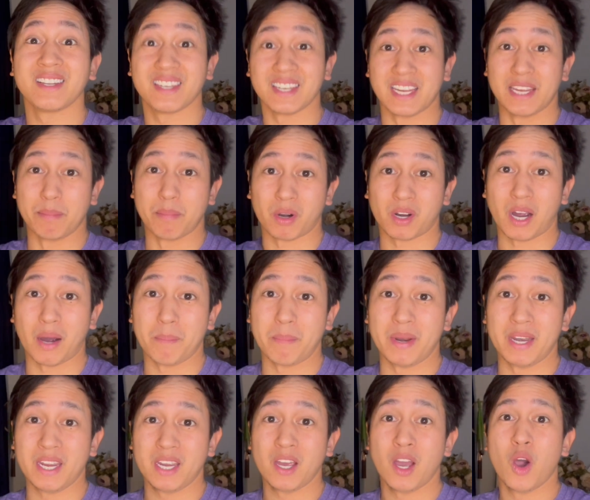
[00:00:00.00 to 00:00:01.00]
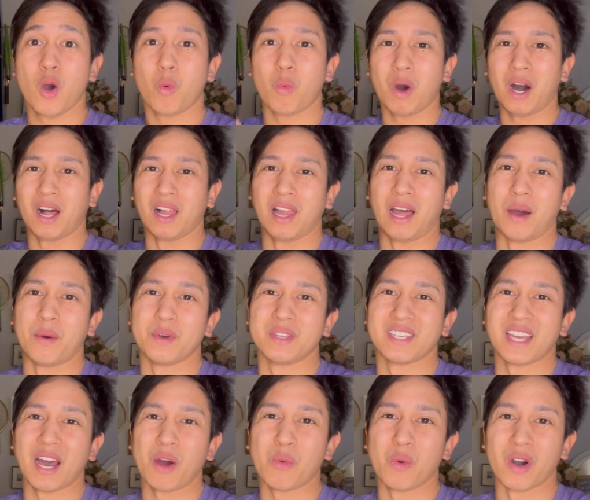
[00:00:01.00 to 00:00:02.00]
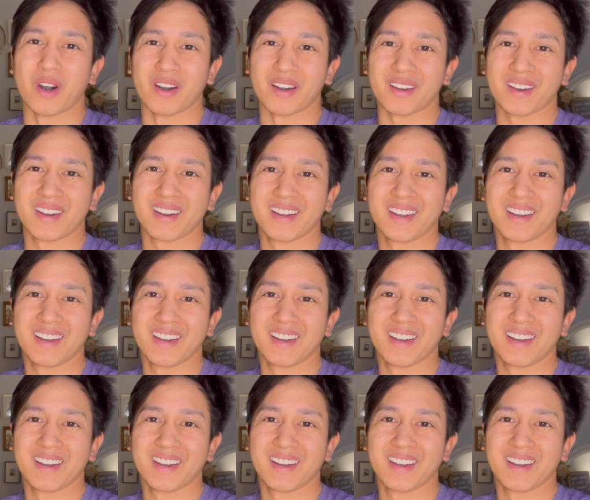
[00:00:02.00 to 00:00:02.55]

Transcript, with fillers: to keep her company while I was at work.